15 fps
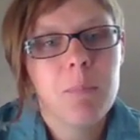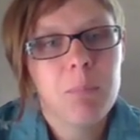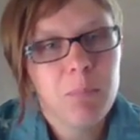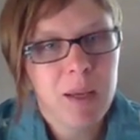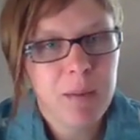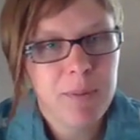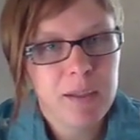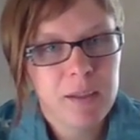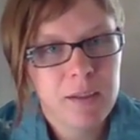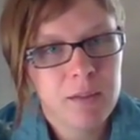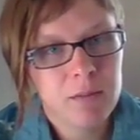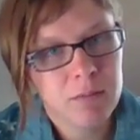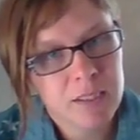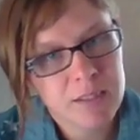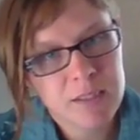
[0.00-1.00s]
maybe
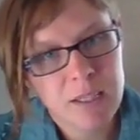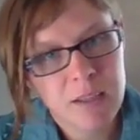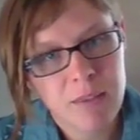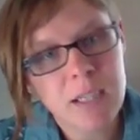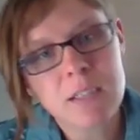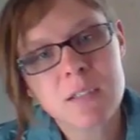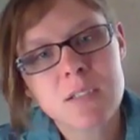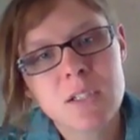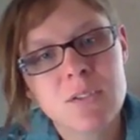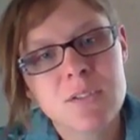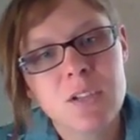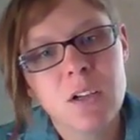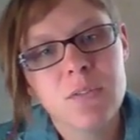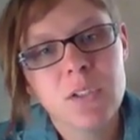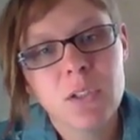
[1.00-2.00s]
listing things to
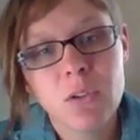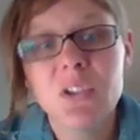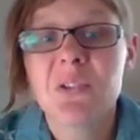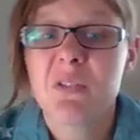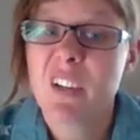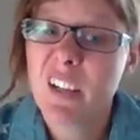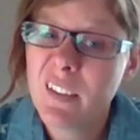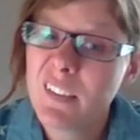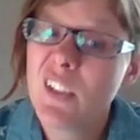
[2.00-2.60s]
yourself in the grocery.